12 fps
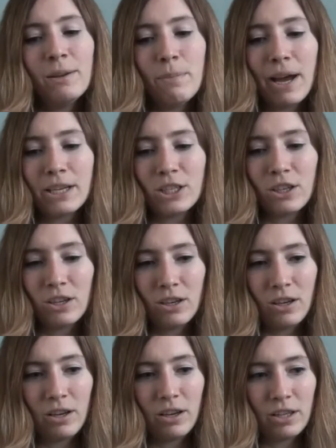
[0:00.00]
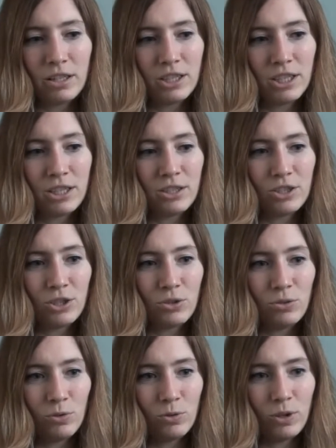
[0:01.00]
Magica didn't
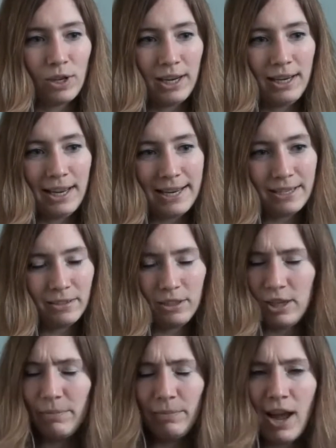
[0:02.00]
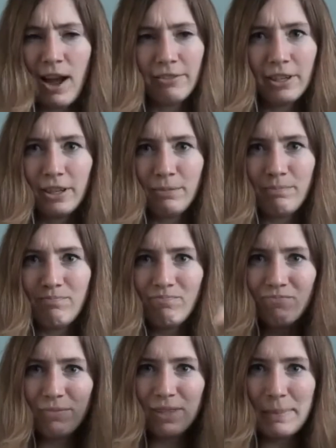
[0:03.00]
do all her lava
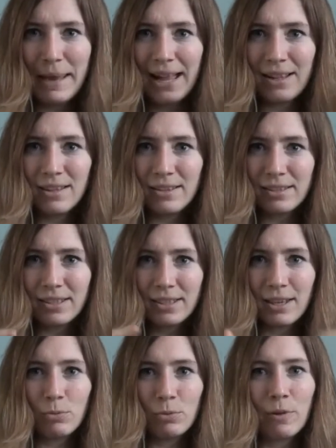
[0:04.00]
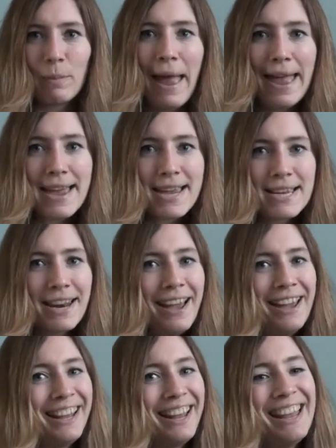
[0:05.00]
spells that were a pain.
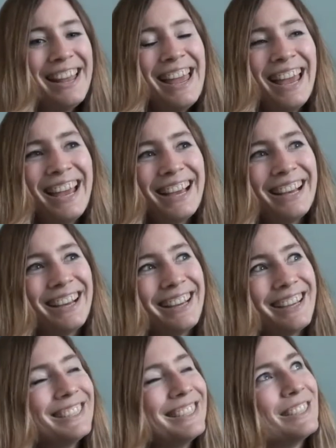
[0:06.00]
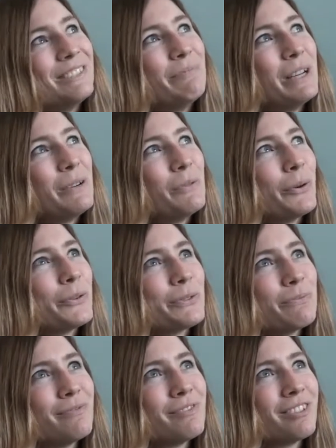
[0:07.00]
What
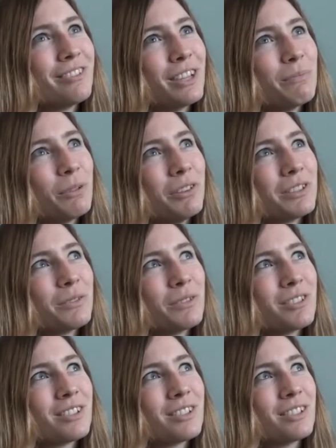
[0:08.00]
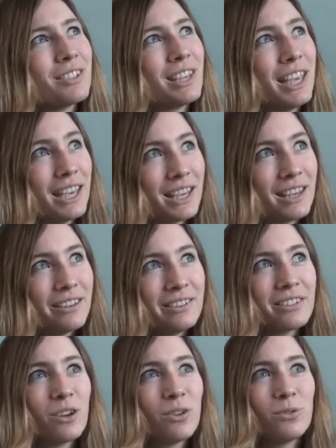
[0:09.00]
was the third boss? Was the king.
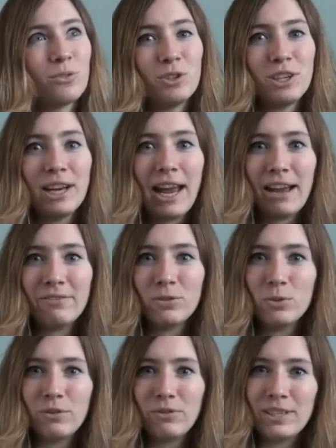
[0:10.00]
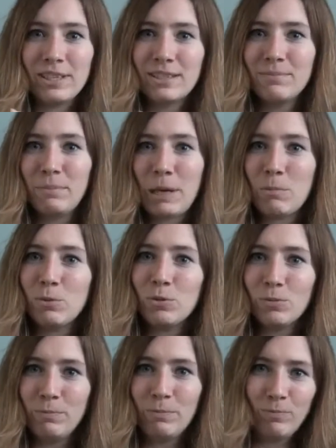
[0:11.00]
So you didn't have all of his
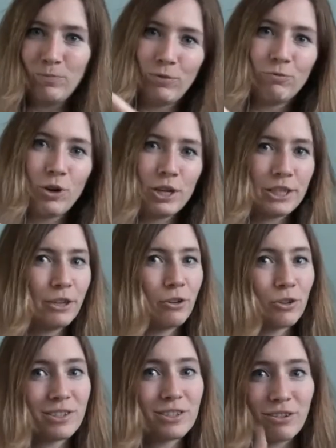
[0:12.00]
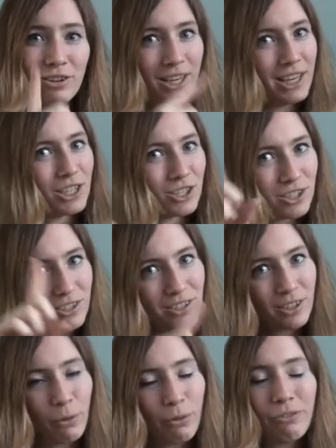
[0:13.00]
people rushing across the screen. He just
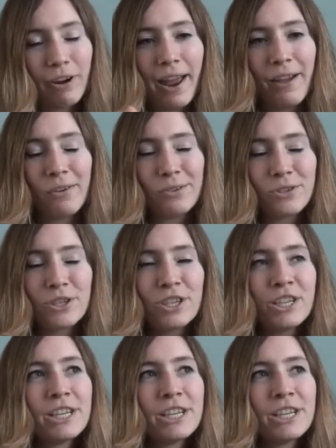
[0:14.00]
used to go around.